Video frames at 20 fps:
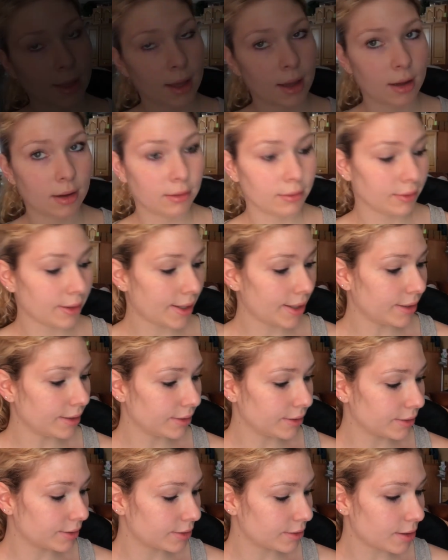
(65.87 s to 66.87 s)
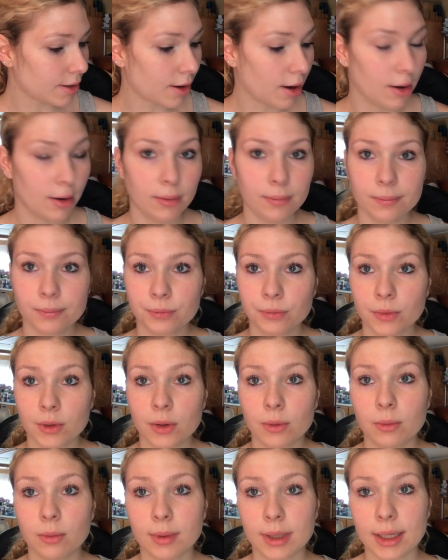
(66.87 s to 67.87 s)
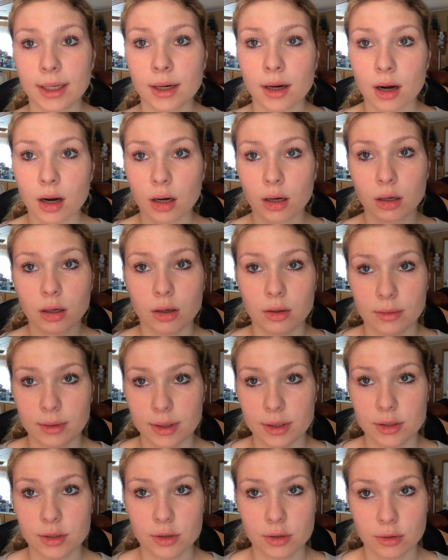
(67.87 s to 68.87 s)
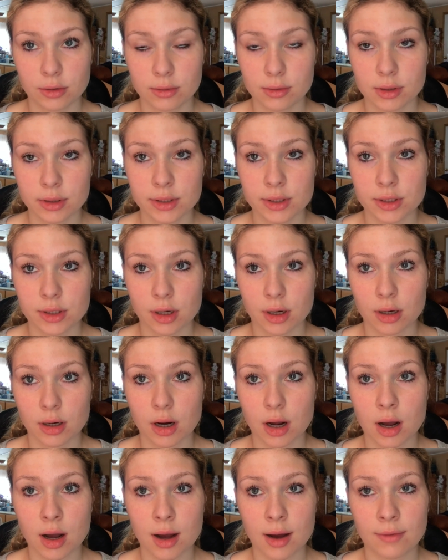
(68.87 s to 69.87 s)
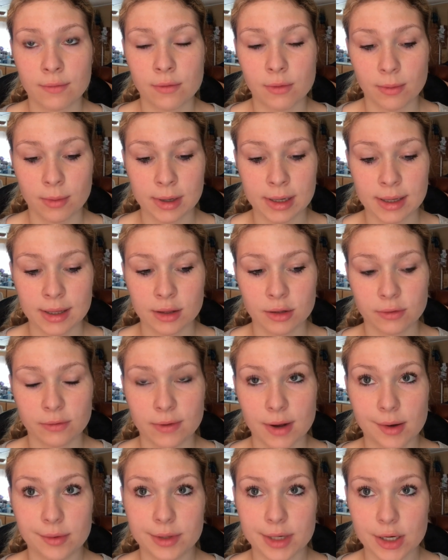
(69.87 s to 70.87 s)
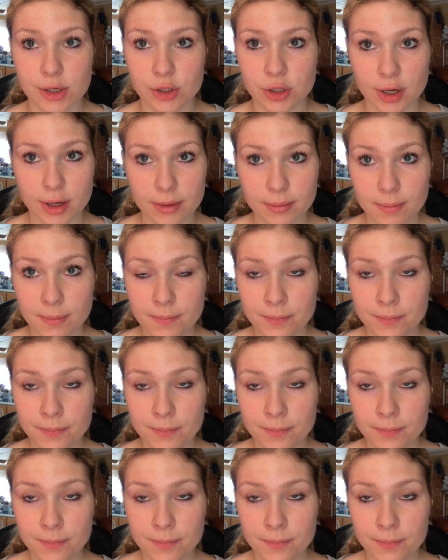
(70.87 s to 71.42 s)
Alright, so we are going to start off with foundation.